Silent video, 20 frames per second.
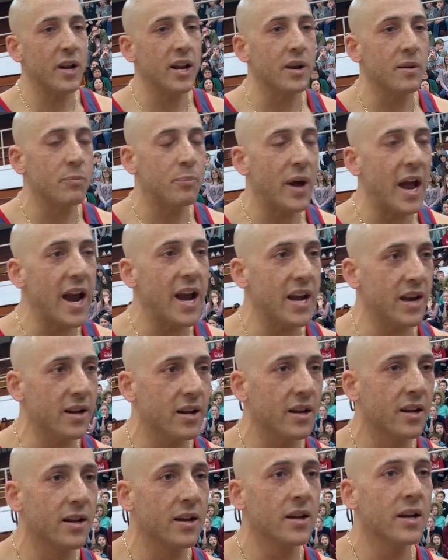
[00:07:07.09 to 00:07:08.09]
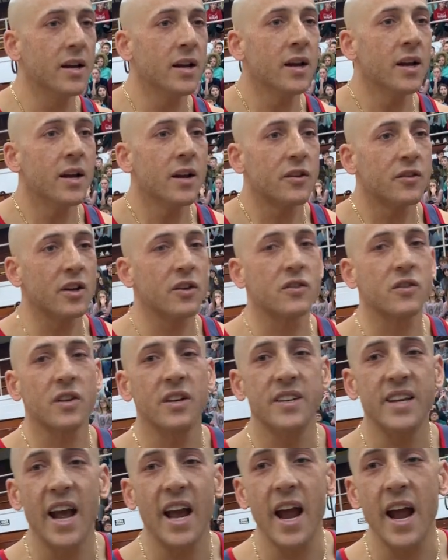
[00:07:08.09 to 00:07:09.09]
been in pain since
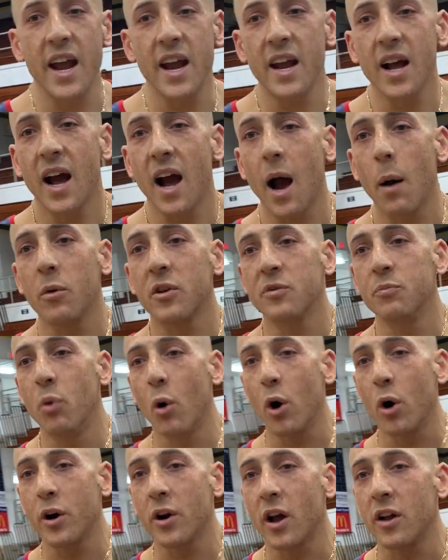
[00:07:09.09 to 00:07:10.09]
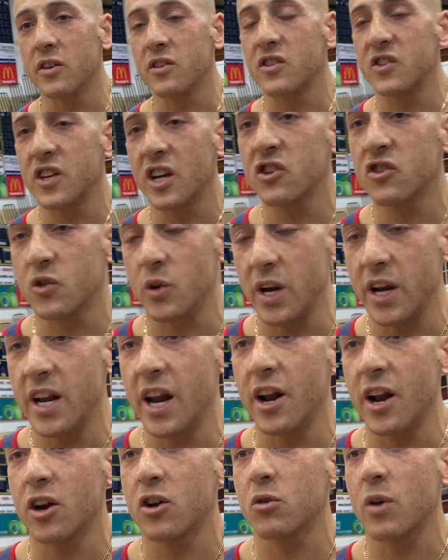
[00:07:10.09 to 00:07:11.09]
the day I was born on 6th Street
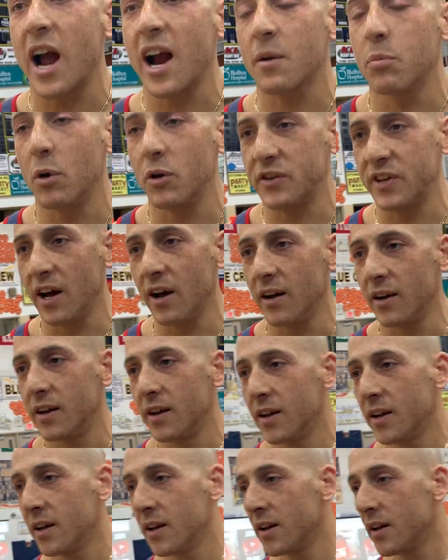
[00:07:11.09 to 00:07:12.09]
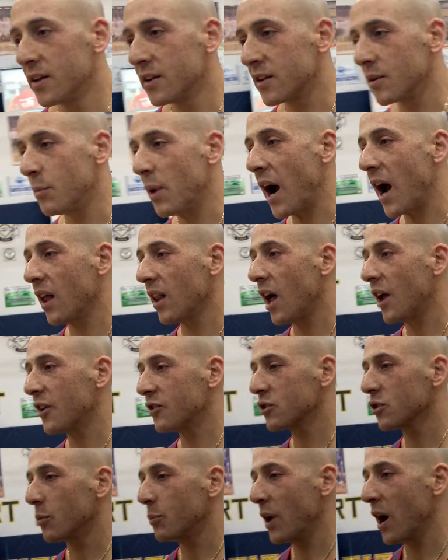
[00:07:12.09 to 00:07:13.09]
in a crack motel to
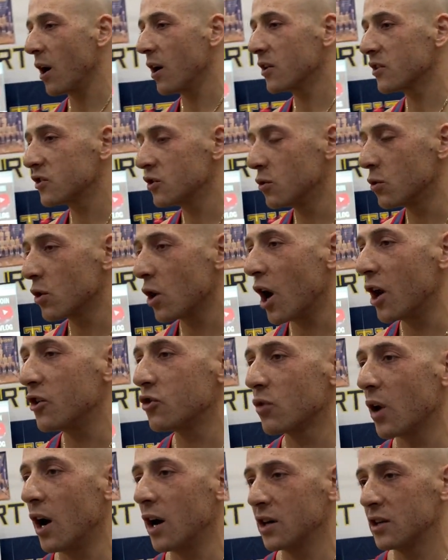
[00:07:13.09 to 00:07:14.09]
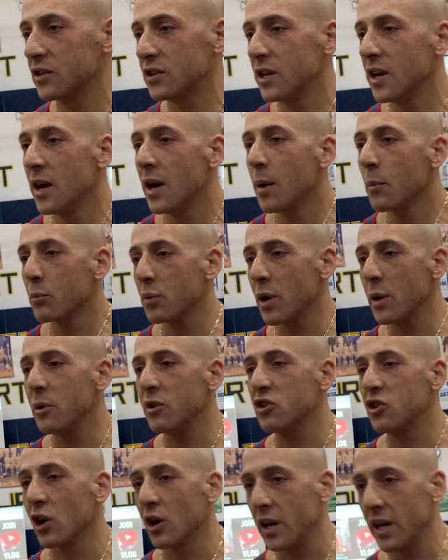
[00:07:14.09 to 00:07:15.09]
biological parents who were on drugs
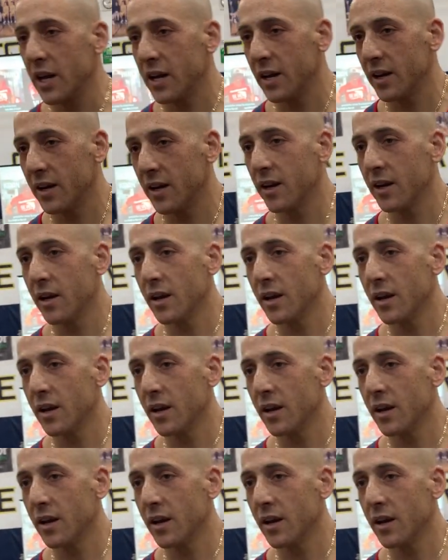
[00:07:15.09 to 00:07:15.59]
prematurely.